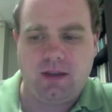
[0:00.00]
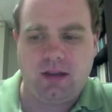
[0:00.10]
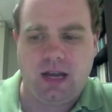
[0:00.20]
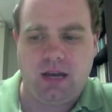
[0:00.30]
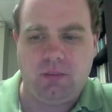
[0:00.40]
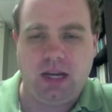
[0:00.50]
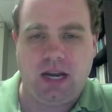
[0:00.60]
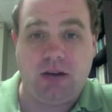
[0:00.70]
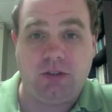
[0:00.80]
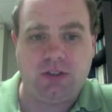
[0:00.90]

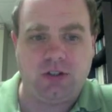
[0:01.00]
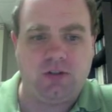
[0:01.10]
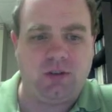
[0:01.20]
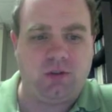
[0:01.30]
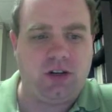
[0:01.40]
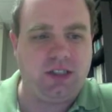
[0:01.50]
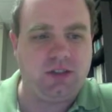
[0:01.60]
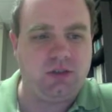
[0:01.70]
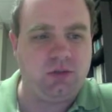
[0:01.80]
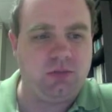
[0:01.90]
I reserve the right
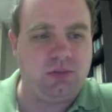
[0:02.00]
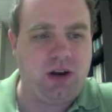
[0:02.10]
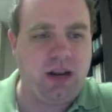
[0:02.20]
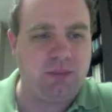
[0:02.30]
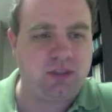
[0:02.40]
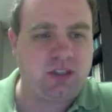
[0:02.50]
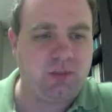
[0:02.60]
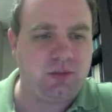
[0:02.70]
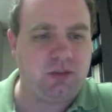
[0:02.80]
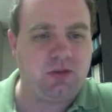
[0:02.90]
to perhaps
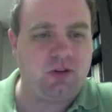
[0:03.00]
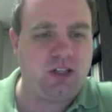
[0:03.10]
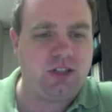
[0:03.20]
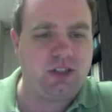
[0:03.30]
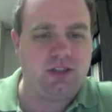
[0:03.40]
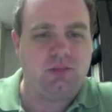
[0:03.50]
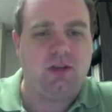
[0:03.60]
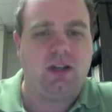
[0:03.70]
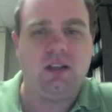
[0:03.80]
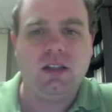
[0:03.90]
skip some questions,
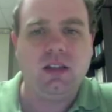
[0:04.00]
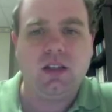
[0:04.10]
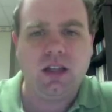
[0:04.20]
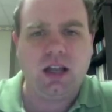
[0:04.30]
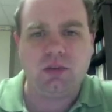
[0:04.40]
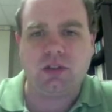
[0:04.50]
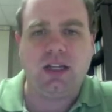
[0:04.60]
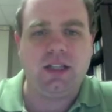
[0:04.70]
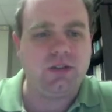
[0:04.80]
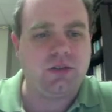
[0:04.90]
but I was
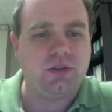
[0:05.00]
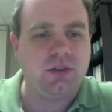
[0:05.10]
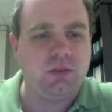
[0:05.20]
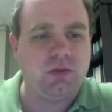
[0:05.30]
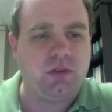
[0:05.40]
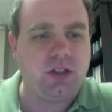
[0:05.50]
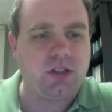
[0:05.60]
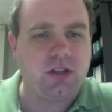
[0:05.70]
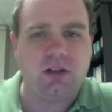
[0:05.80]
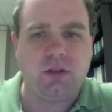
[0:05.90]
glancing through this before I
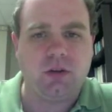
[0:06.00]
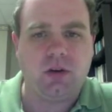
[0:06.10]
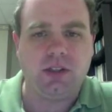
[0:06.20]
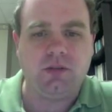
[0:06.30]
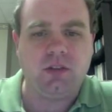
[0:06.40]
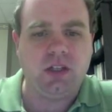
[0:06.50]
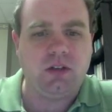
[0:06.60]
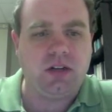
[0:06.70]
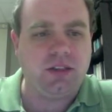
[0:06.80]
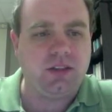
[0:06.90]
started recording the video,
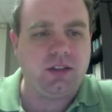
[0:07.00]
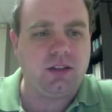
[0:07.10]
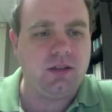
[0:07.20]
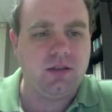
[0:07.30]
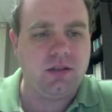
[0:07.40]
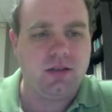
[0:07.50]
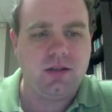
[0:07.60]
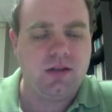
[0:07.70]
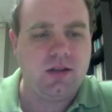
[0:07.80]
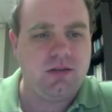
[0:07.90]
and I think
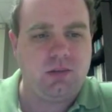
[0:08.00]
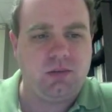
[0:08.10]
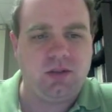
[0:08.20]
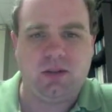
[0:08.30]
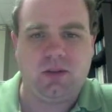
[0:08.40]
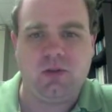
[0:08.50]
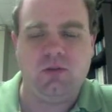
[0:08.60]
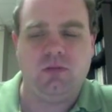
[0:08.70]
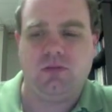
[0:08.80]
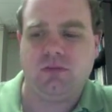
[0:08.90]
there was nothing
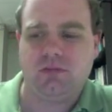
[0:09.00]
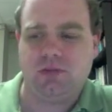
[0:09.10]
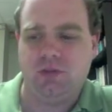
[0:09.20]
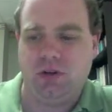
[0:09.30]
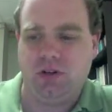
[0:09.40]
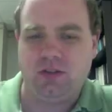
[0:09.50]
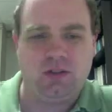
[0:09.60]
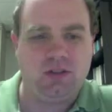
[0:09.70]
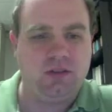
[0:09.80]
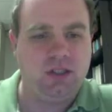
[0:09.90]
too
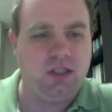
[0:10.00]
personal.